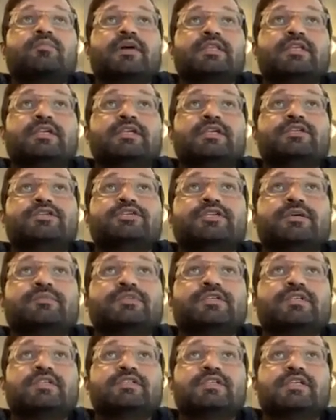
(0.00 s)
but the
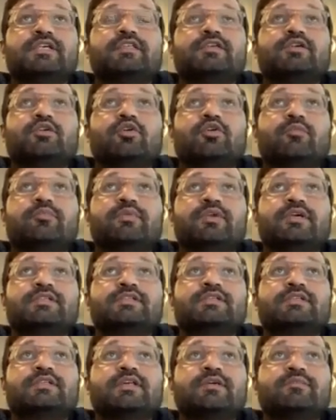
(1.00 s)
Egyptians,
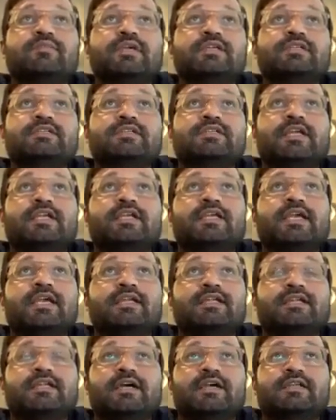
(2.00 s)
Ethiopians, Libyans, and
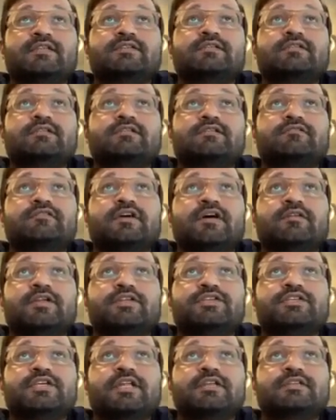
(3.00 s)
Canaanites,
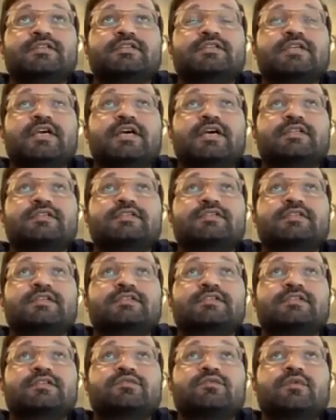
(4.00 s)
found in Genesis 10,
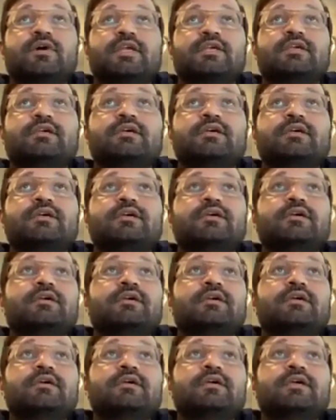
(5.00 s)
6-20.
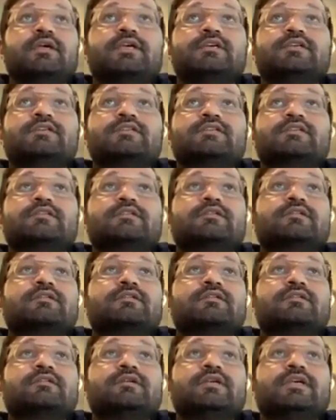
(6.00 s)
His
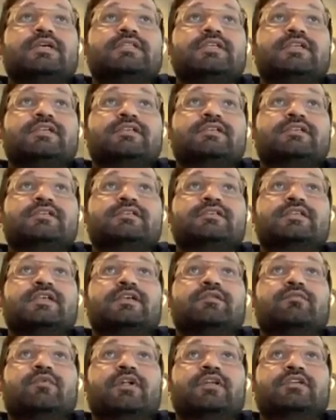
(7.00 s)

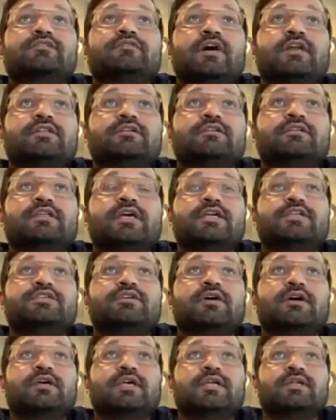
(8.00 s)
indecency when his father lay
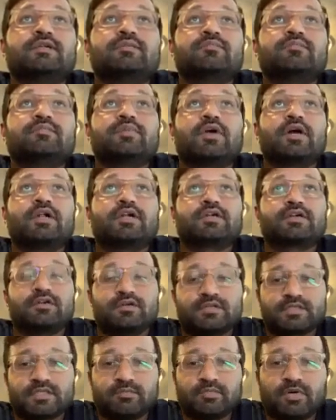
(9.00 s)
drunken brought a
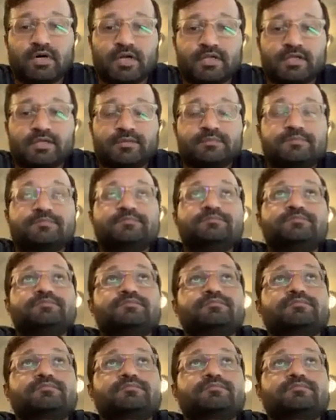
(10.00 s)
curse upon him.